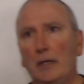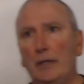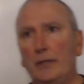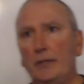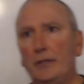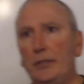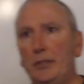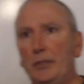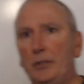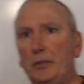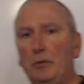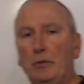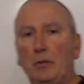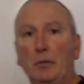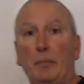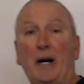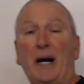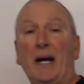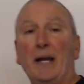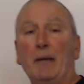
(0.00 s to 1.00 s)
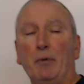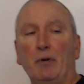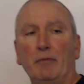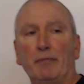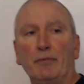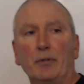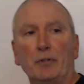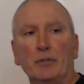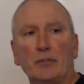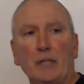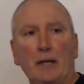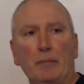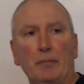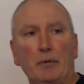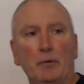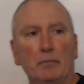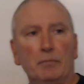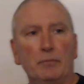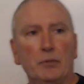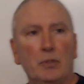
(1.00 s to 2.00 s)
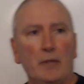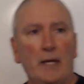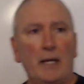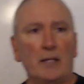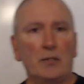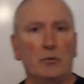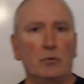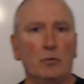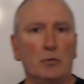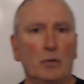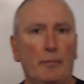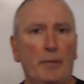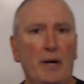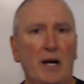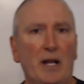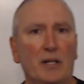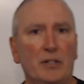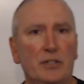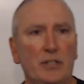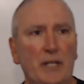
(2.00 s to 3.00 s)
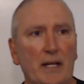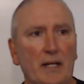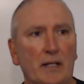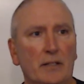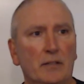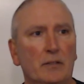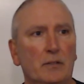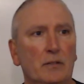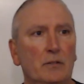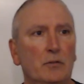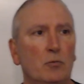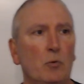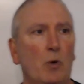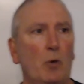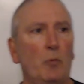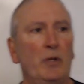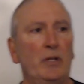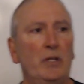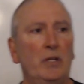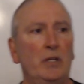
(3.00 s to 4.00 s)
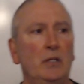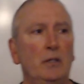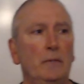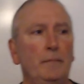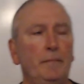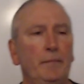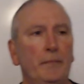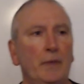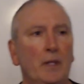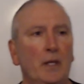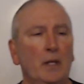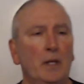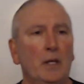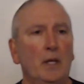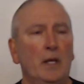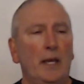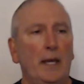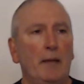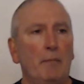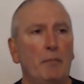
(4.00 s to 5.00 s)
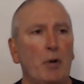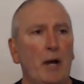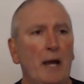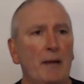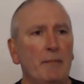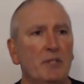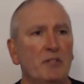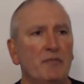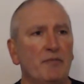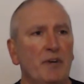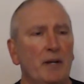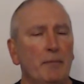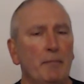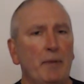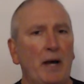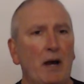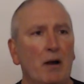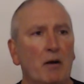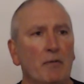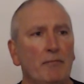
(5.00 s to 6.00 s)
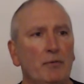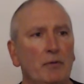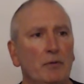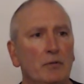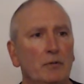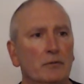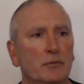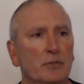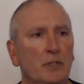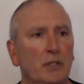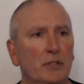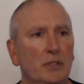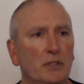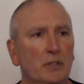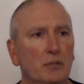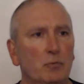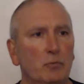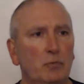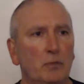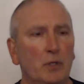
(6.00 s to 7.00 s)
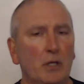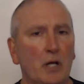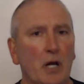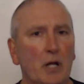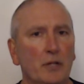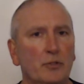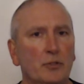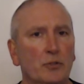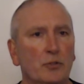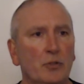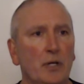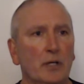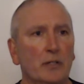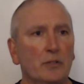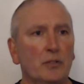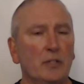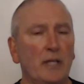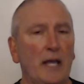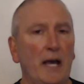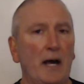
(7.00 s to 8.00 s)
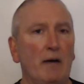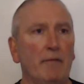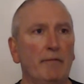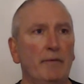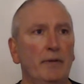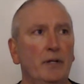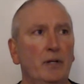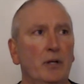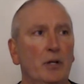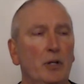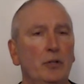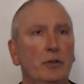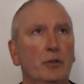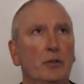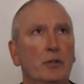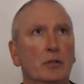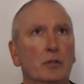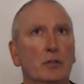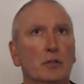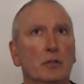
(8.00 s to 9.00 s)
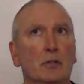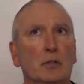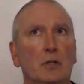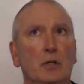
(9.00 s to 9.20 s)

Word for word: to the Bible, for example. So that's apologetics, what we do. And priming is very powerful, such as the constructs Calvin, Luther,